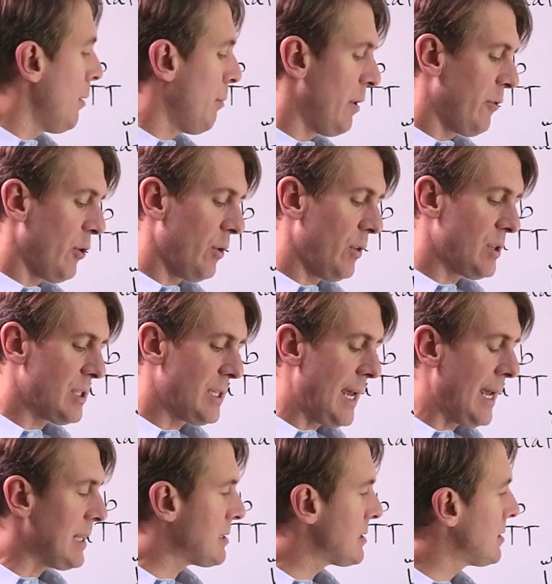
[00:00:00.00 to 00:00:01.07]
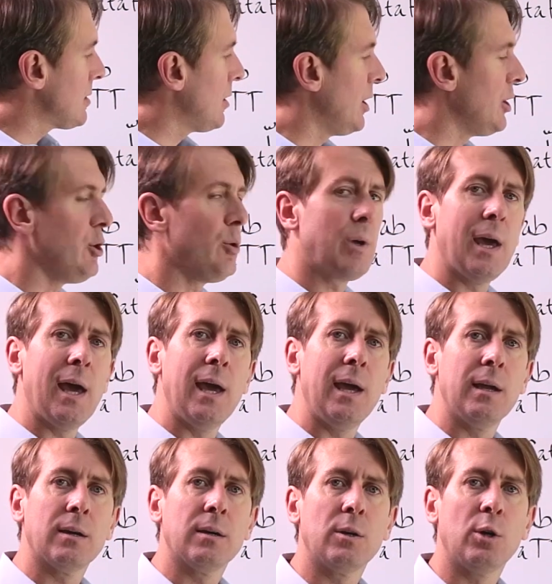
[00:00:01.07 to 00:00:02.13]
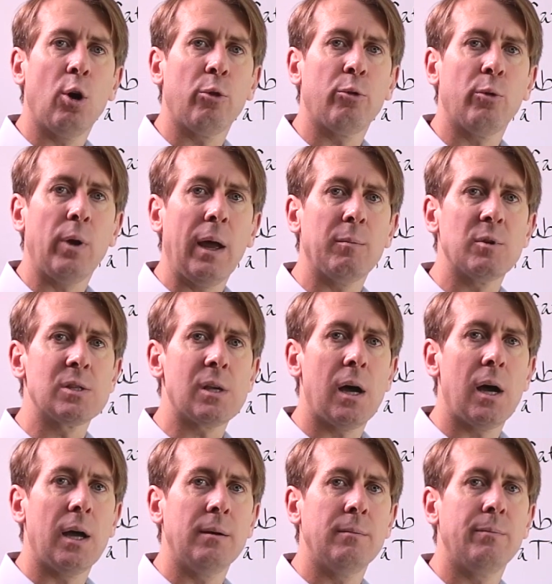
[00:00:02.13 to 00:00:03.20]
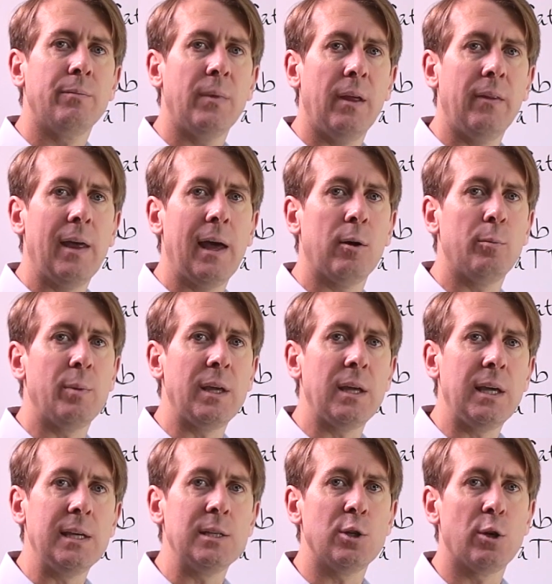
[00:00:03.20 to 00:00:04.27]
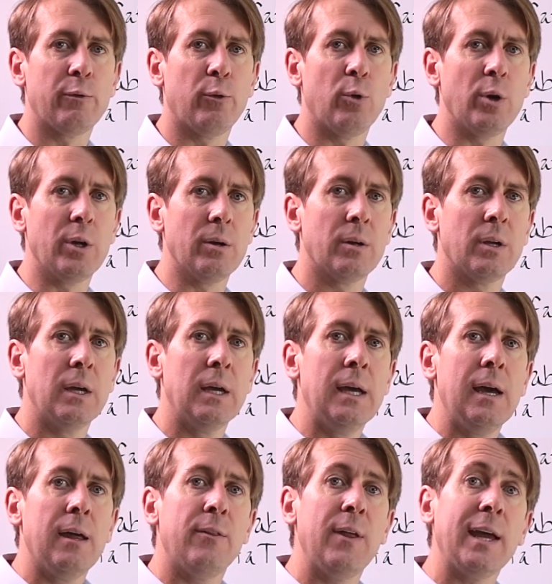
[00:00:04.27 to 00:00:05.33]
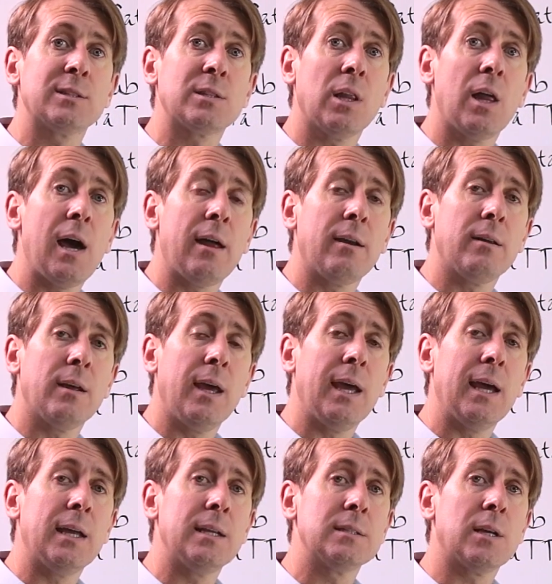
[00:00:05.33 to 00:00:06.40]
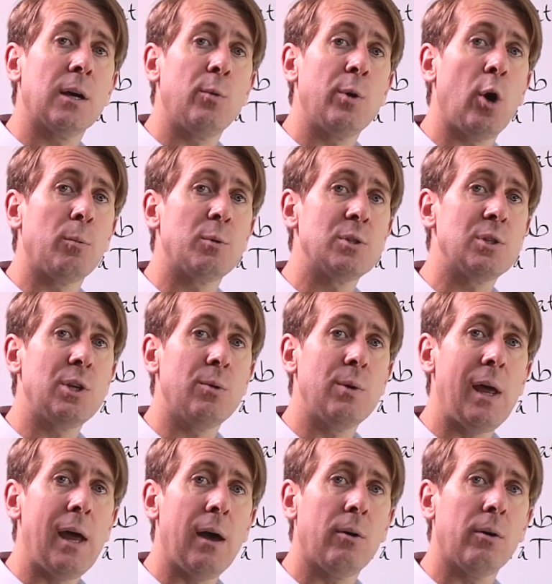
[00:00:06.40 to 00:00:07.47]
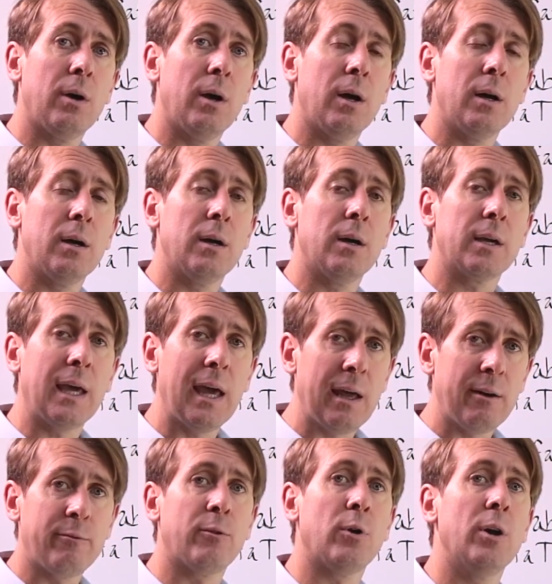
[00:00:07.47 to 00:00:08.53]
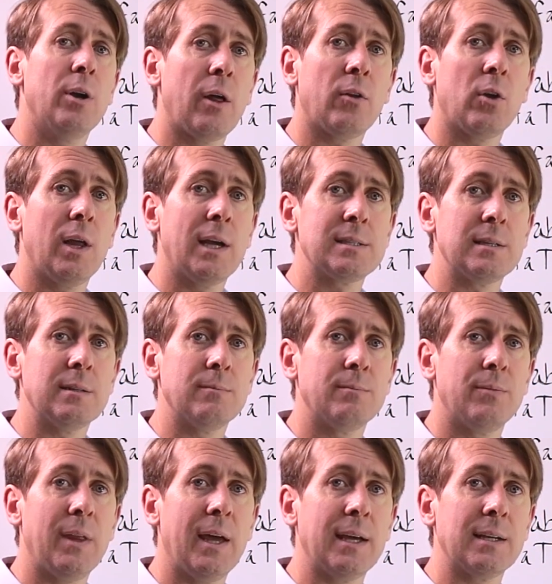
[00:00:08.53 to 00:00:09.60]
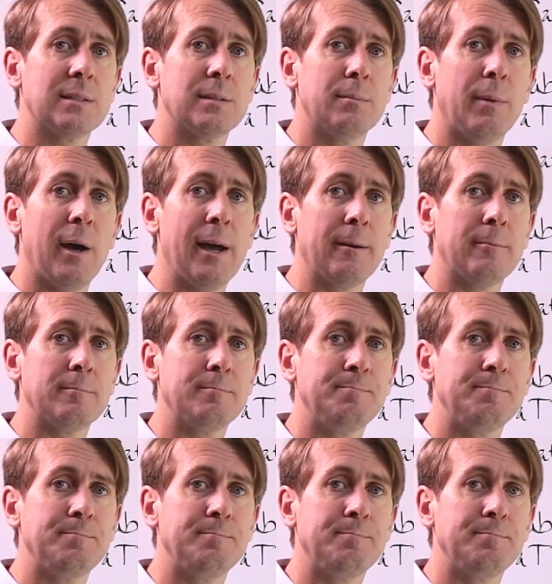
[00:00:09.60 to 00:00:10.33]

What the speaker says: But if you're in the States and UK, go through Amazon, and that'll be easier for you. Thanks a lot, and we hope to see you now again for another lesson. Thanks. Bye.